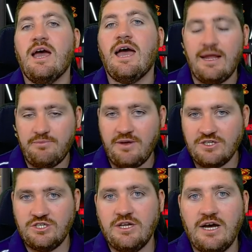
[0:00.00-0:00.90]
at
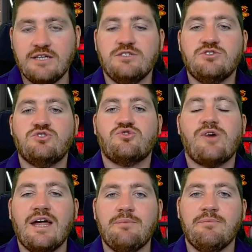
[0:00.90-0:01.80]
Manchester United to
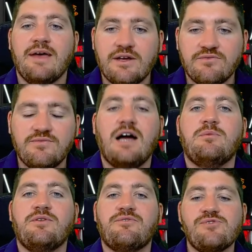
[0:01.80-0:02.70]
try and make it
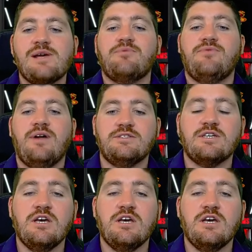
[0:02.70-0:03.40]
viable and free up funds.